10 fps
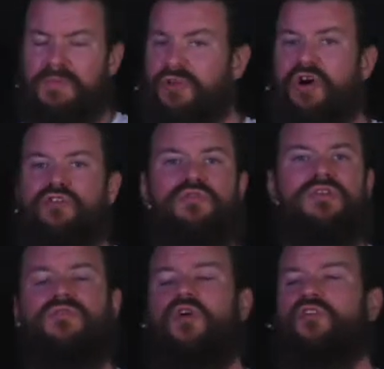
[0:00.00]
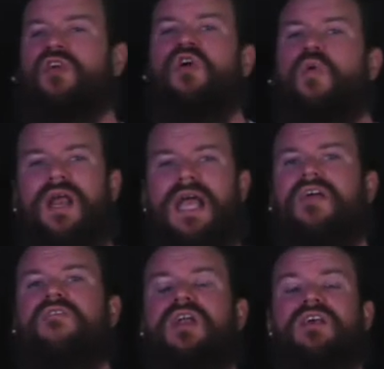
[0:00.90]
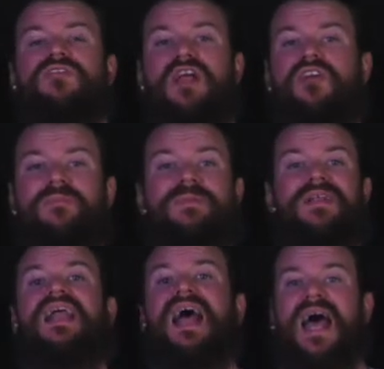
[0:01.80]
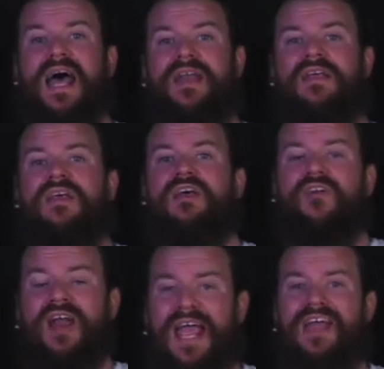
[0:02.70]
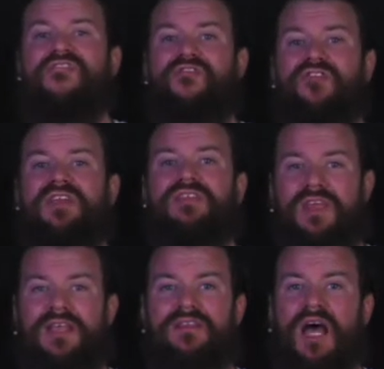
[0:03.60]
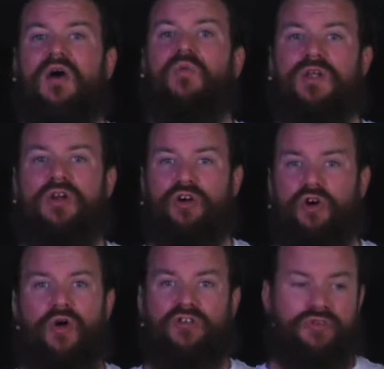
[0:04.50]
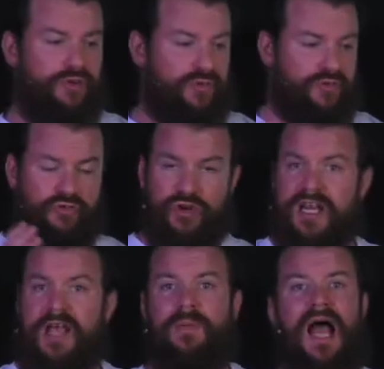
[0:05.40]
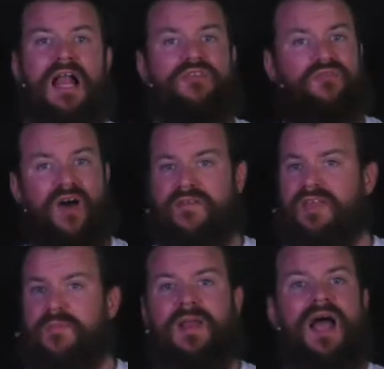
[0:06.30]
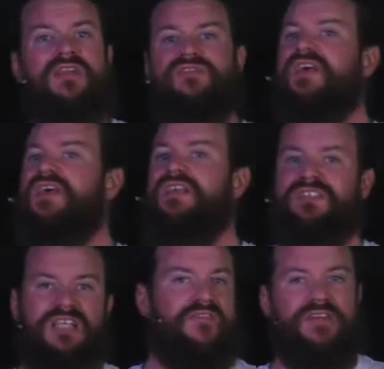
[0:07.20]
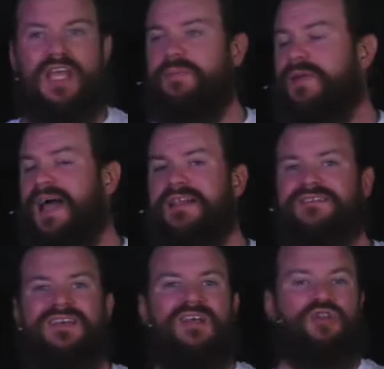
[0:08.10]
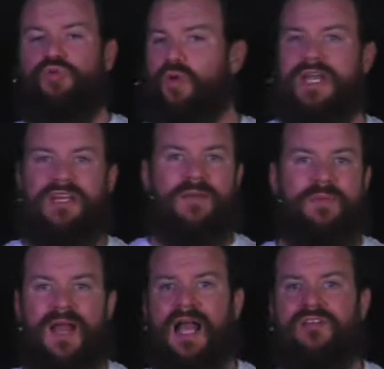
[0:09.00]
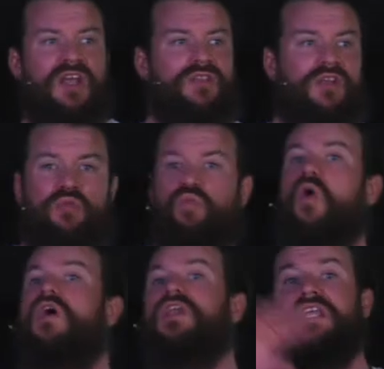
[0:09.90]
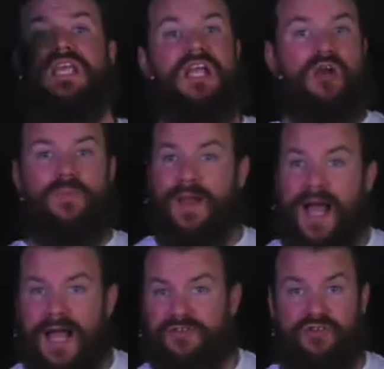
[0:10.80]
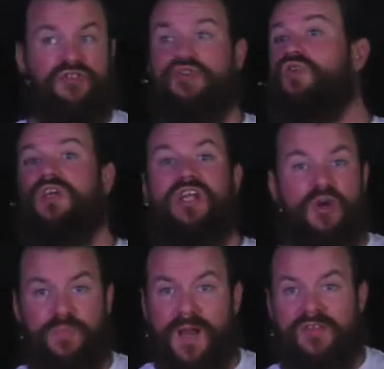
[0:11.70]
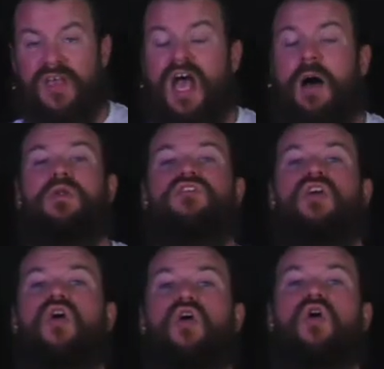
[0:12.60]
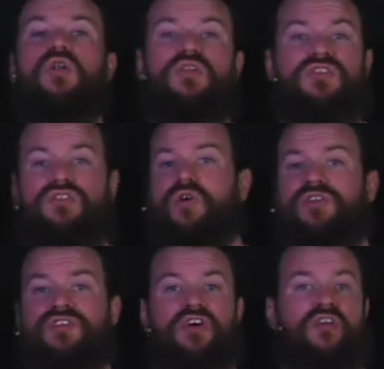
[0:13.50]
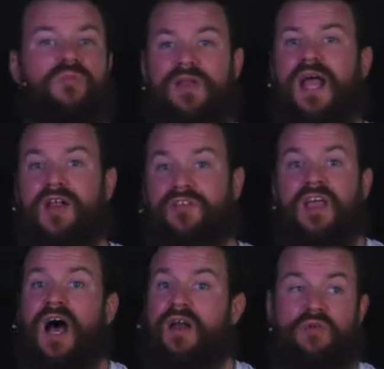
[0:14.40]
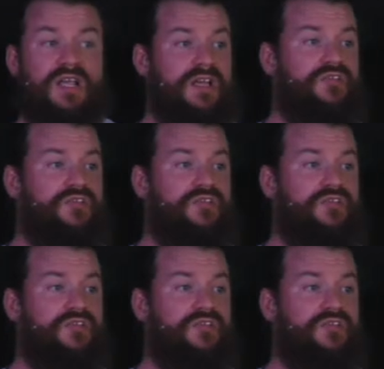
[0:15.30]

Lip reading: maybe you're going through a divorce, whatever it is, there's a plan for everything that we are going through. There's 3-day plans, 5-day plans, 7-day plans, 20-day plans. There's 1-year plans. There's 2-year plans. I mean, there's all sorts of plans. And